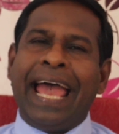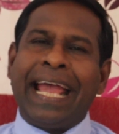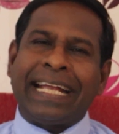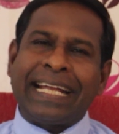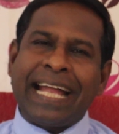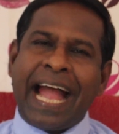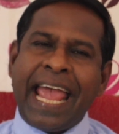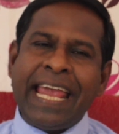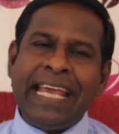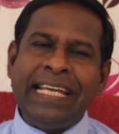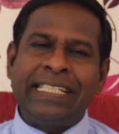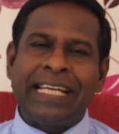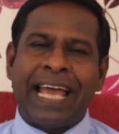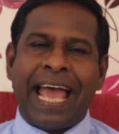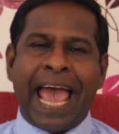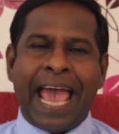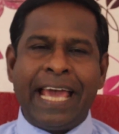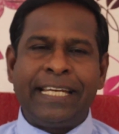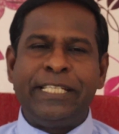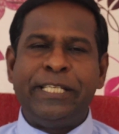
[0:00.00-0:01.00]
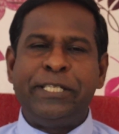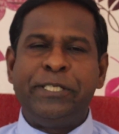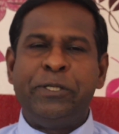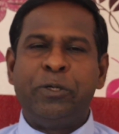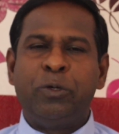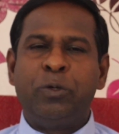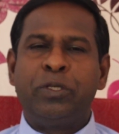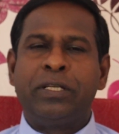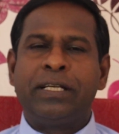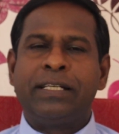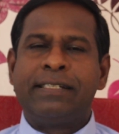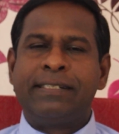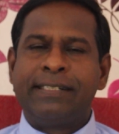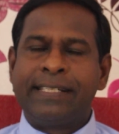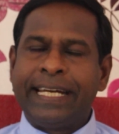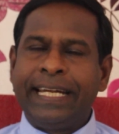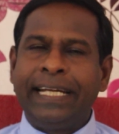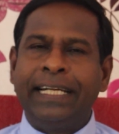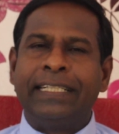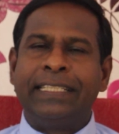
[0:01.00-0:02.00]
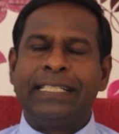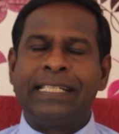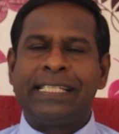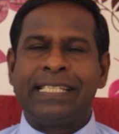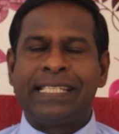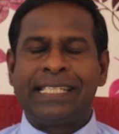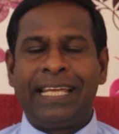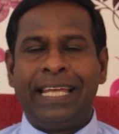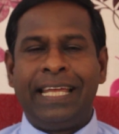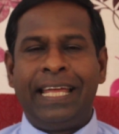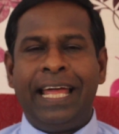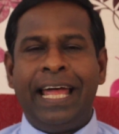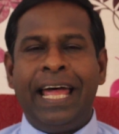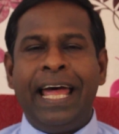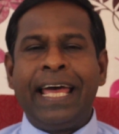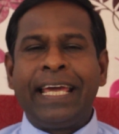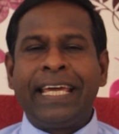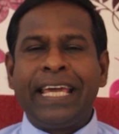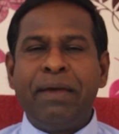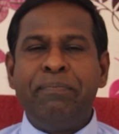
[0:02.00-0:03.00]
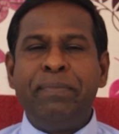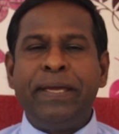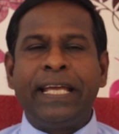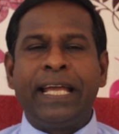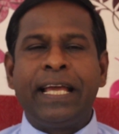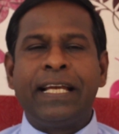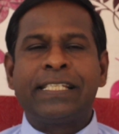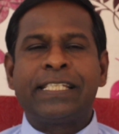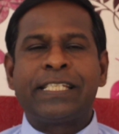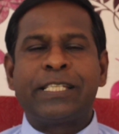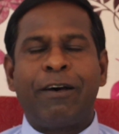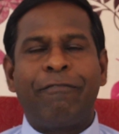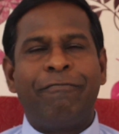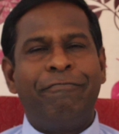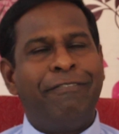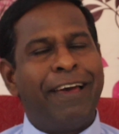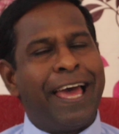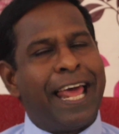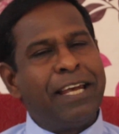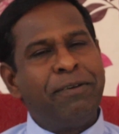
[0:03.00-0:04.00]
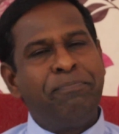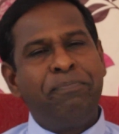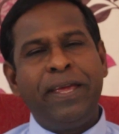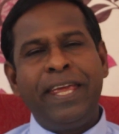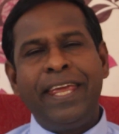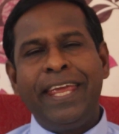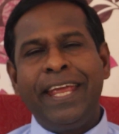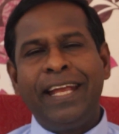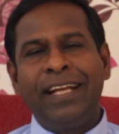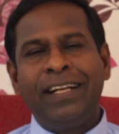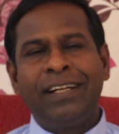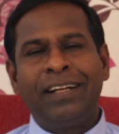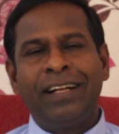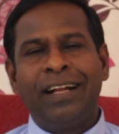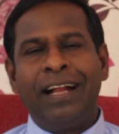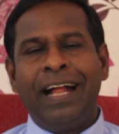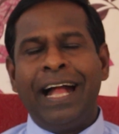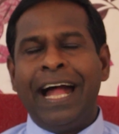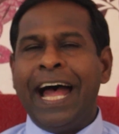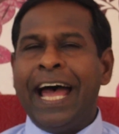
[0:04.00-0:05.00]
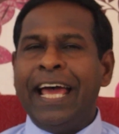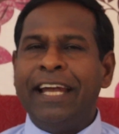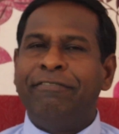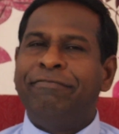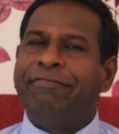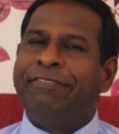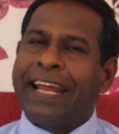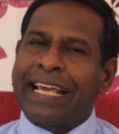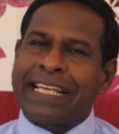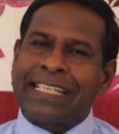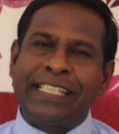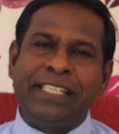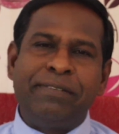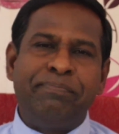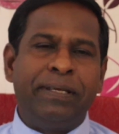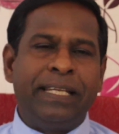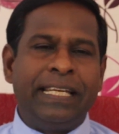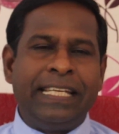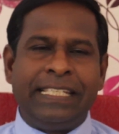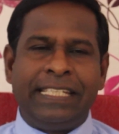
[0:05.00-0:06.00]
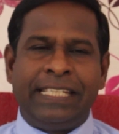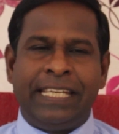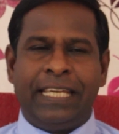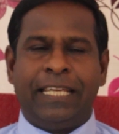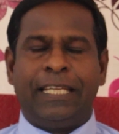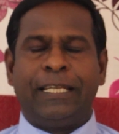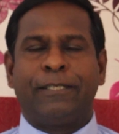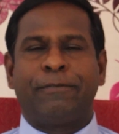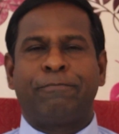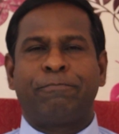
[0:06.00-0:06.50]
A kind attitude triggers chemicals of well-being and flexibility.